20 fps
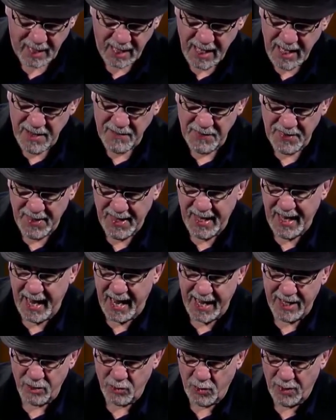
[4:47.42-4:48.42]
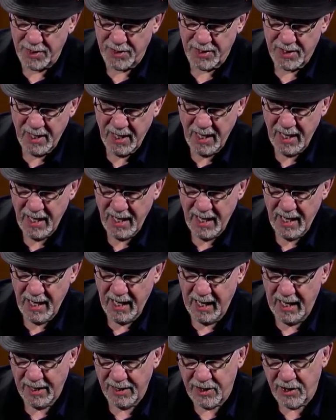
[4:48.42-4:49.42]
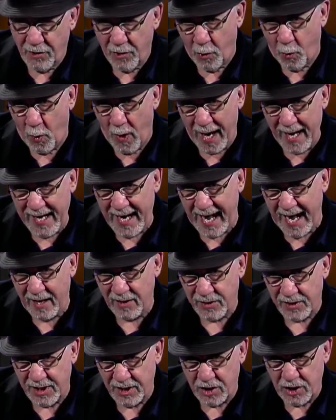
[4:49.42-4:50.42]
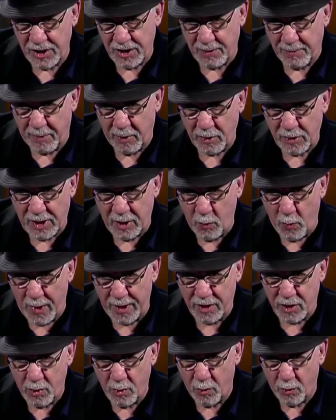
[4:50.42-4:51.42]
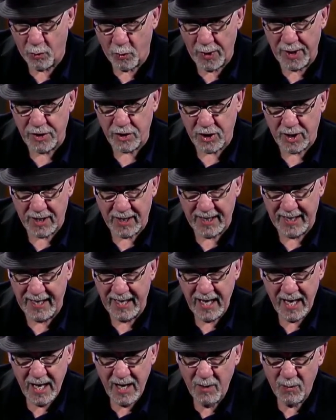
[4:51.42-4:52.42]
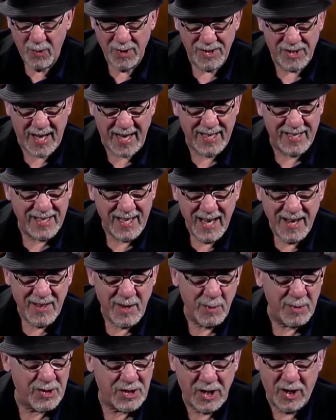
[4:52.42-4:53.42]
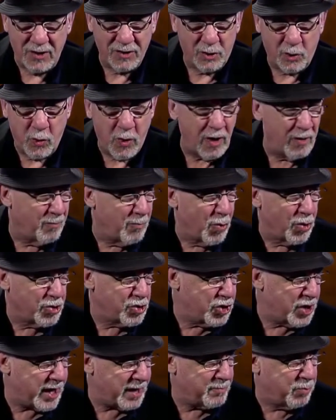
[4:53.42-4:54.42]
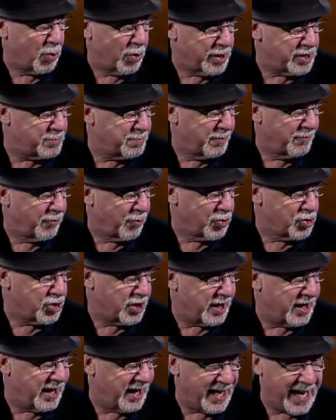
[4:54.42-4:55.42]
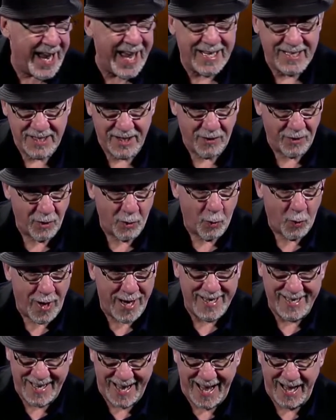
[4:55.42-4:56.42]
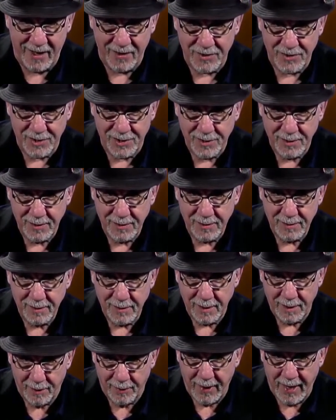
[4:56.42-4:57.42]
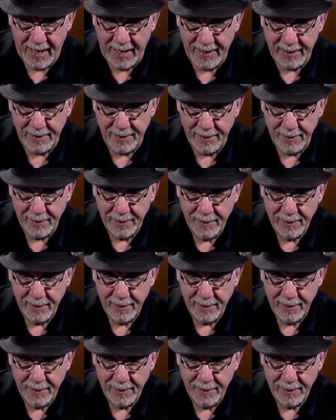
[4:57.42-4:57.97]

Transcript: even the entrance to the White House that she supposedly went to originally was like there were still 12 more checkpoints before she could get to the White House. All right?